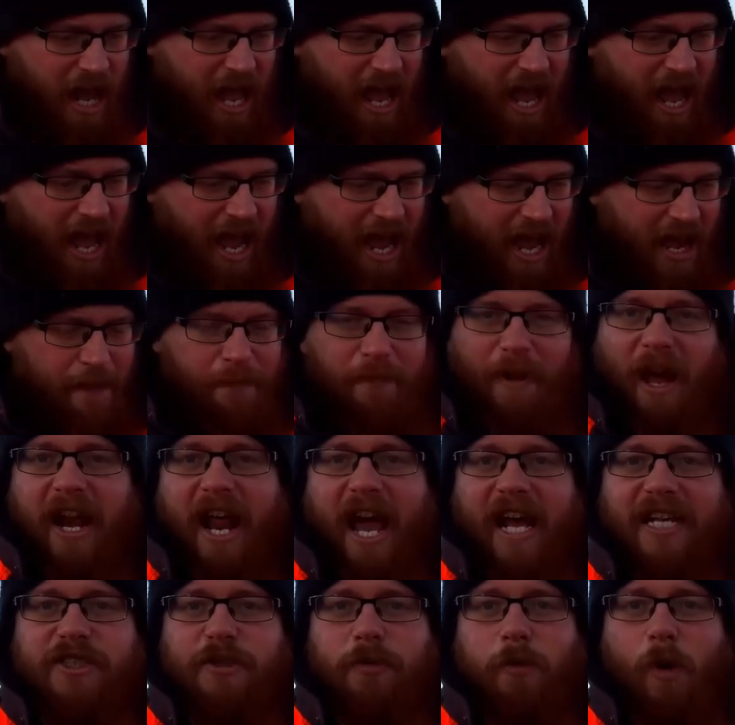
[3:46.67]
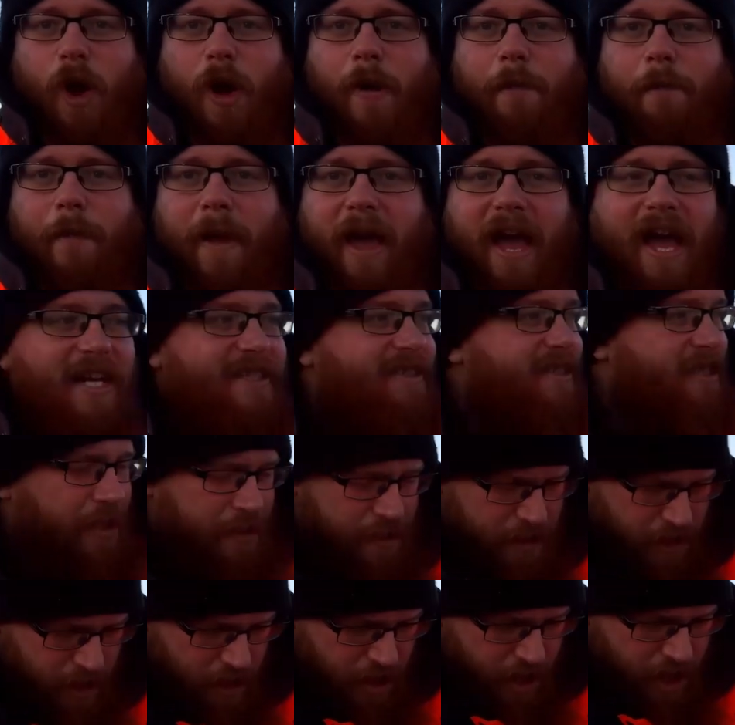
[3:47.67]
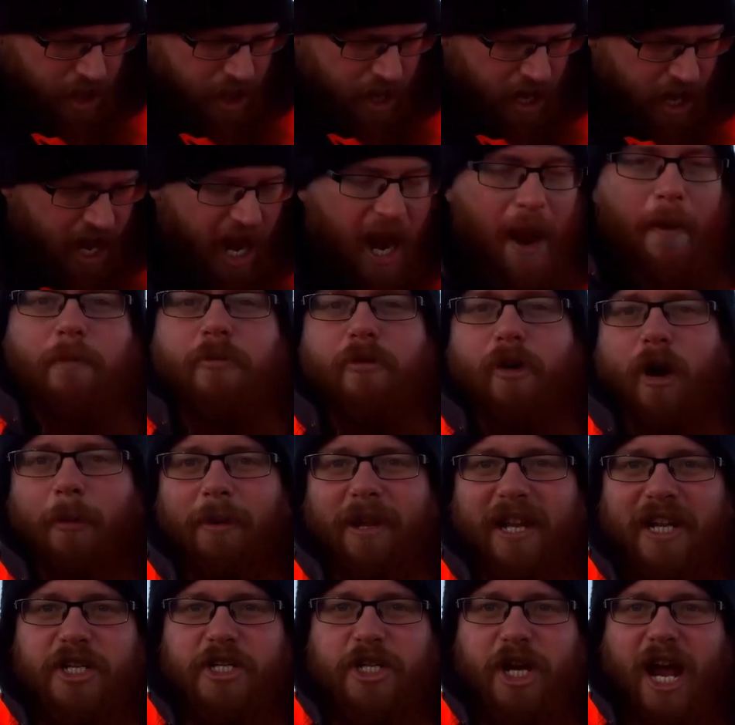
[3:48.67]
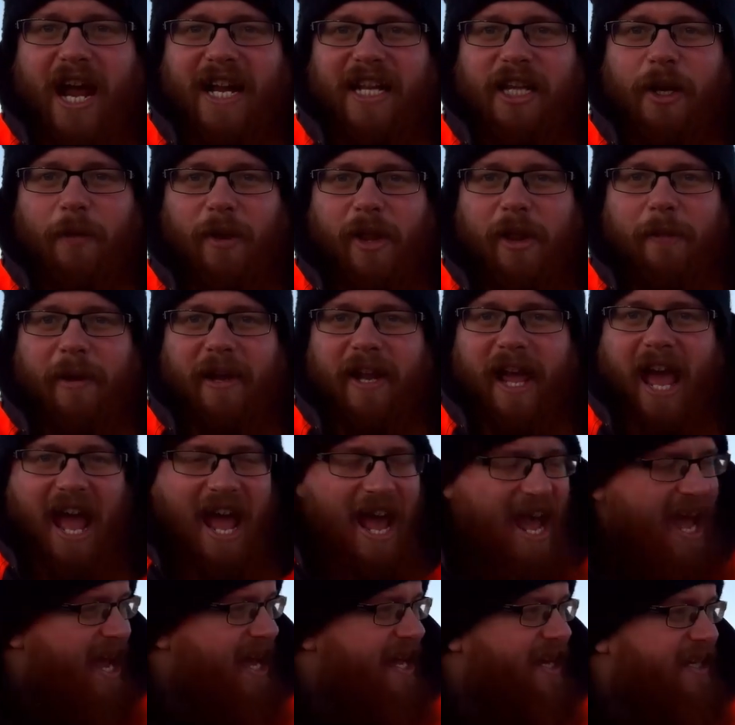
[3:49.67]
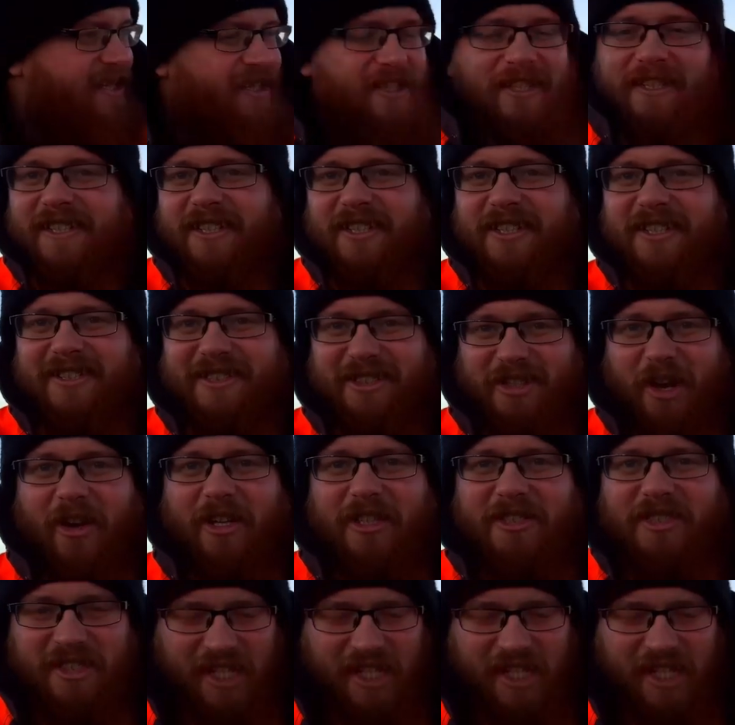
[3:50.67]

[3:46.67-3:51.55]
a nice worm bait, and I'll probably inject it with a bit of air, SOLENT